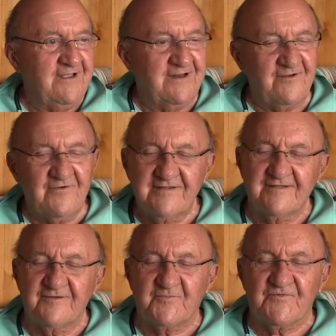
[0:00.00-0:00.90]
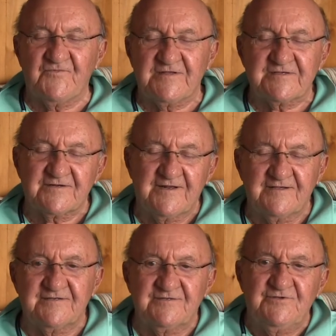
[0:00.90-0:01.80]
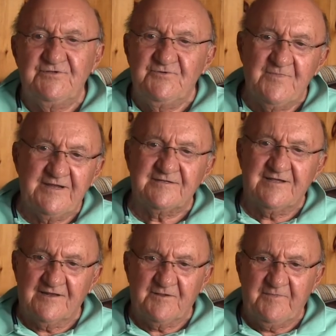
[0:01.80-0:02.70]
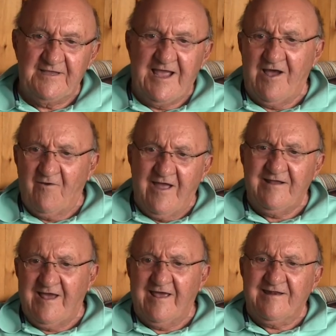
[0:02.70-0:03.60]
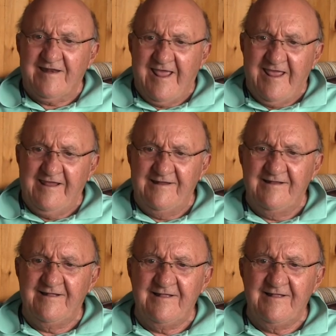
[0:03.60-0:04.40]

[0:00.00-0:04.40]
And I went to the professor and I said, Did you mind telling me how I got an A?